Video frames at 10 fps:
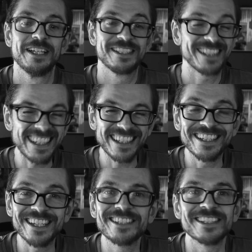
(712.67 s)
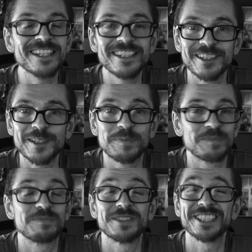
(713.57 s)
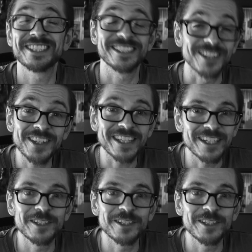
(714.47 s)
setting DCs is just not that